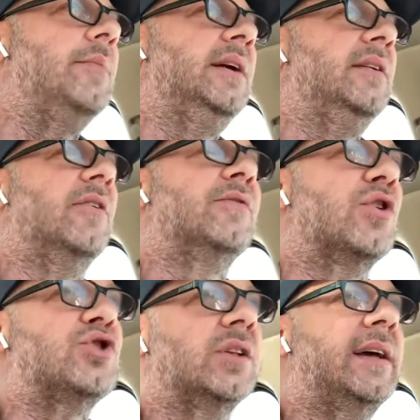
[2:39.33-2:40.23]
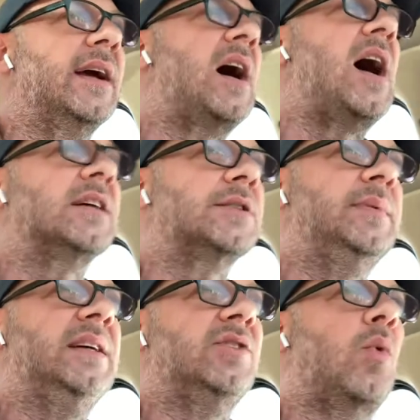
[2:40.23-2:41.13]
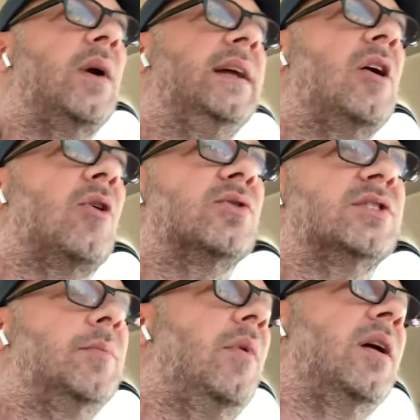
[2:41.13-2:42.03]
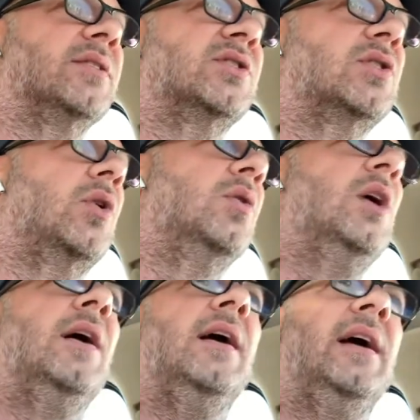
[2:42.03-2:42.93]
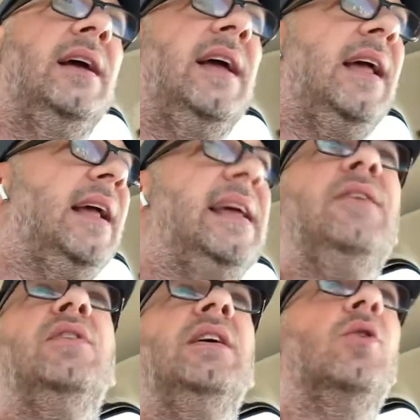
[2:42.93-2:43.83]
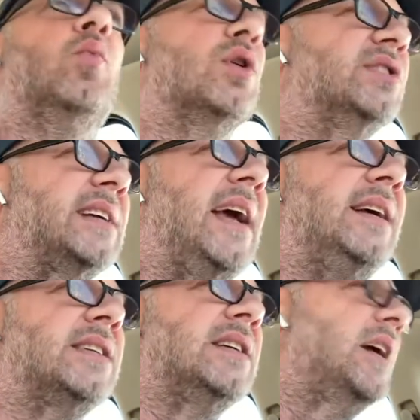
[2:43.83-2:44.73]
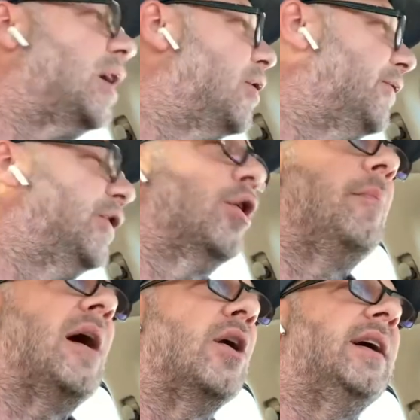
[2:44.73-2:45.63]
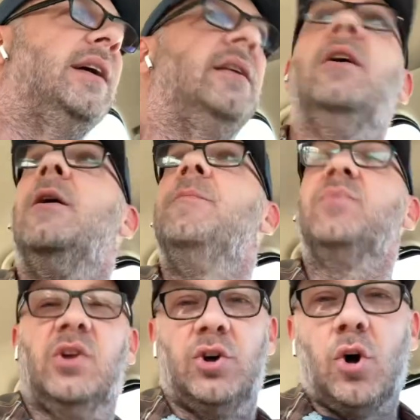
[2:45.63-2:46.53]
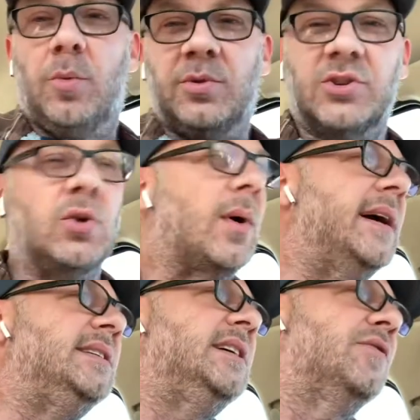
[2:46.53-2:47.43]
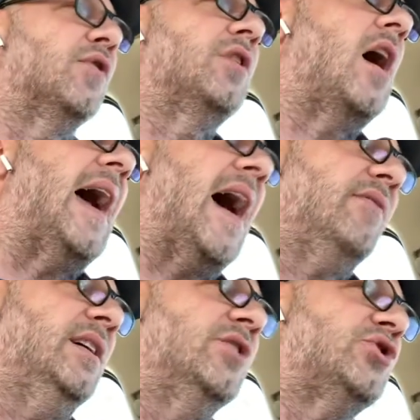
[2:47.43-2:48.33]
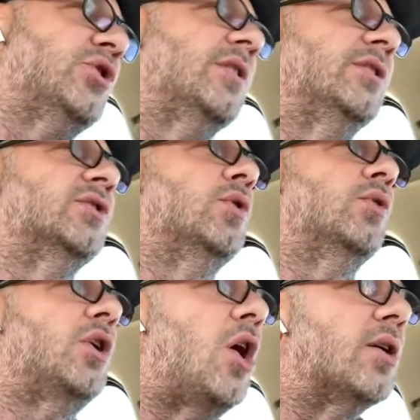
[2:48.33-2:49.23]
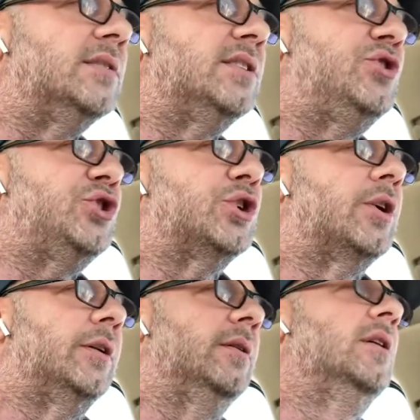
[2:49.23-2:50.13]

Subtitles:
I mean, virtually it costs me $20 a month. So even in the worst case scenario, if you're American, you're almost crazy for not having insurance. So the car is insured.